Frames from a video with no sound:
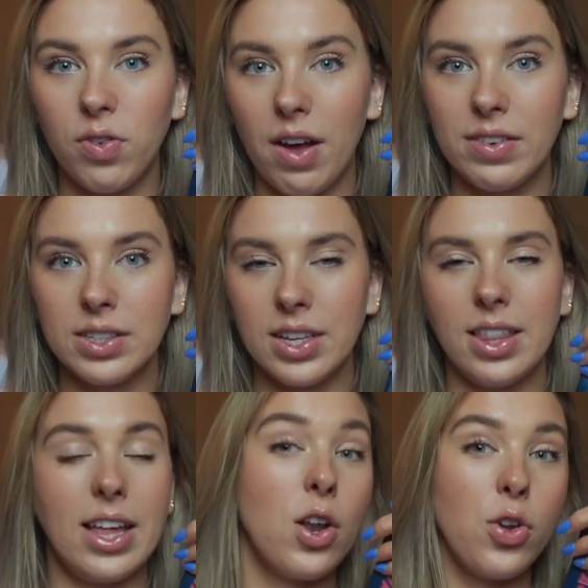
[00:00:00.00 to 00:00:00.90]
Obviously,
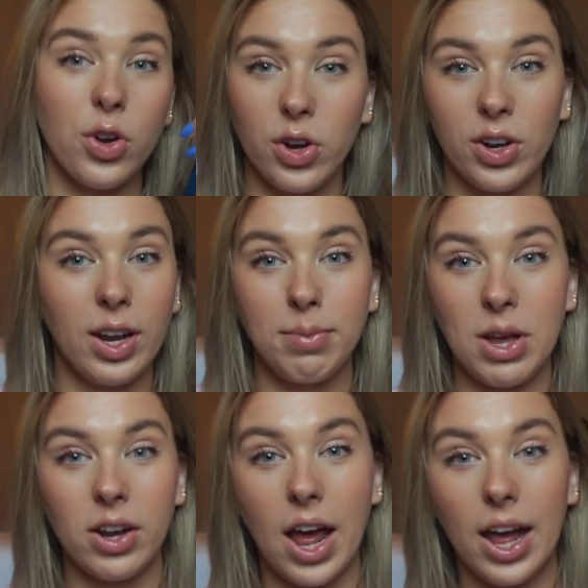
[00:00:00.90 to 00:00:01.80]
they know you're gonna be
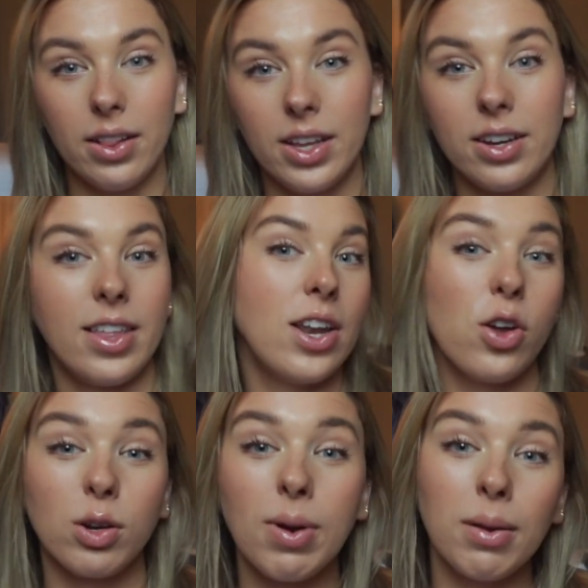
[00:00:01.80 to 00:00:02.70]
on an island. They know
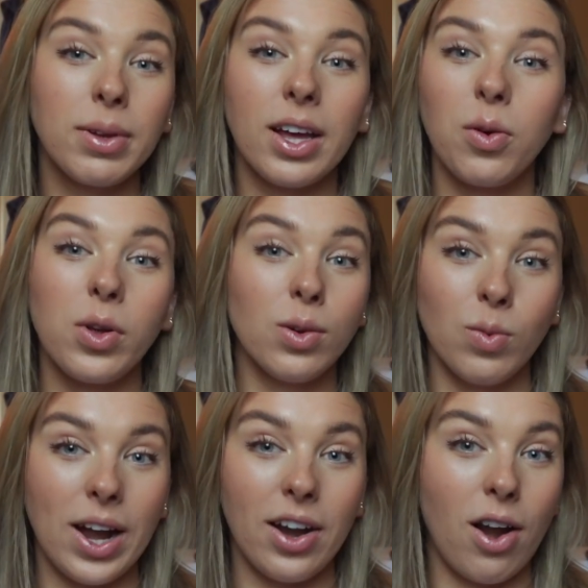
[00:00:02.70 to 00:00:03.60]
you're probably gonna want to
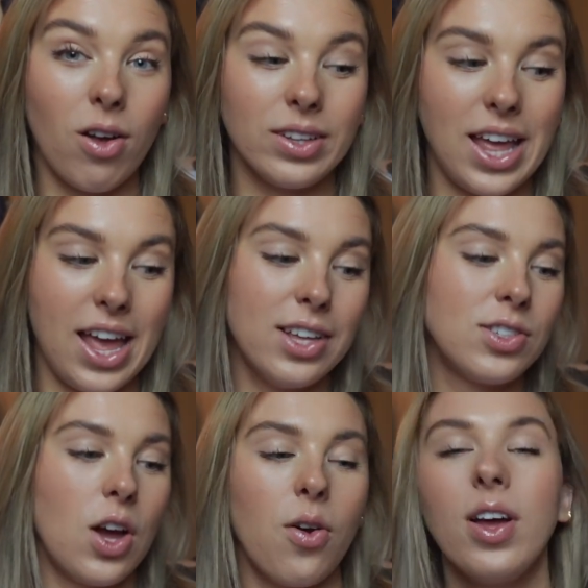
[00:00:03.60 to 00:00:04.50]
wear it all day.
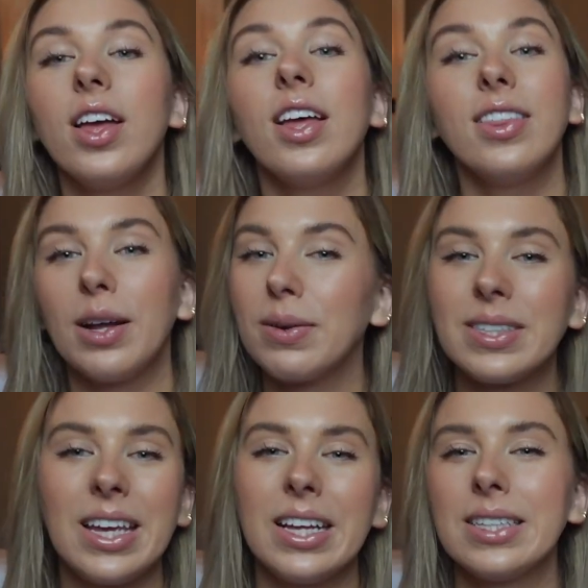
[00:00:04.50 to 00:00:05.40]
So there was
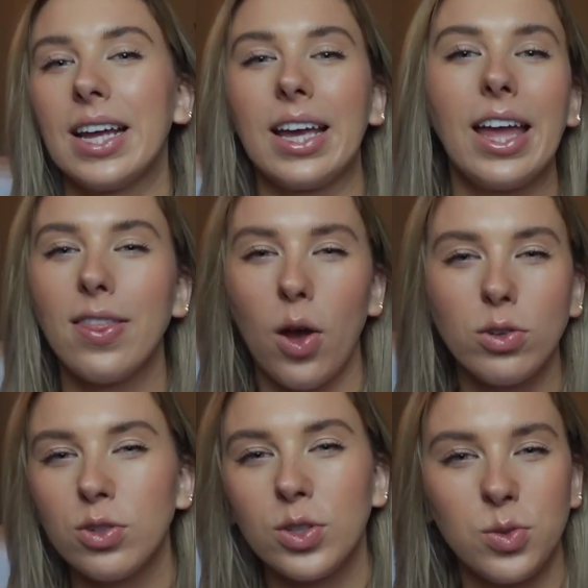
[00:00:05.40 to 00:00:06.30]
kids like in the
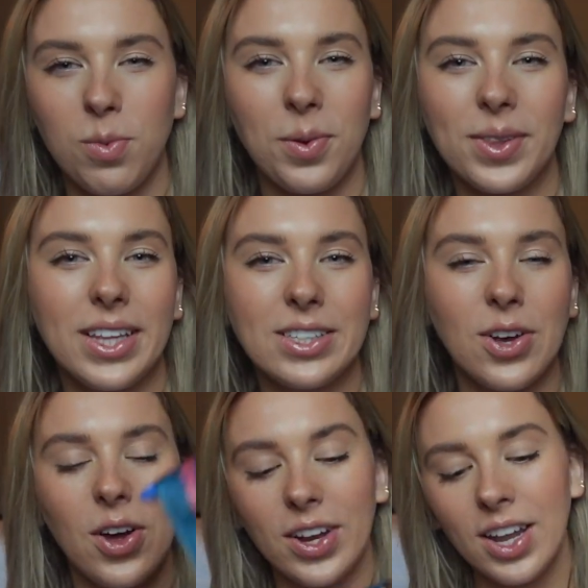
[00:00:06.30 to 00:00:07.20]
ocean swimming with these
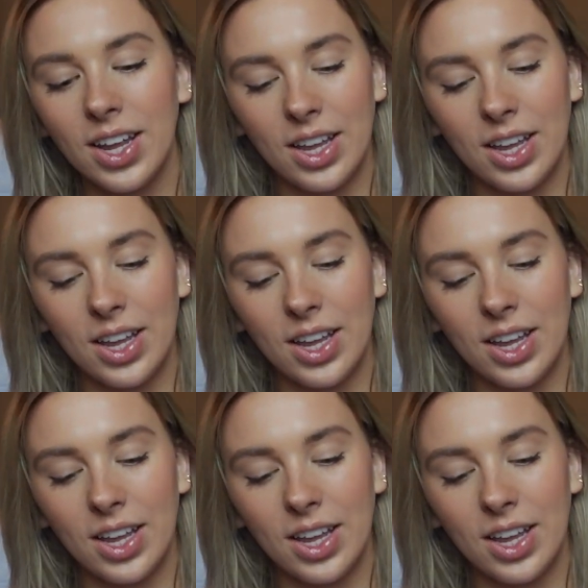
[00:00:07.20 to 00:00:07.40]
on.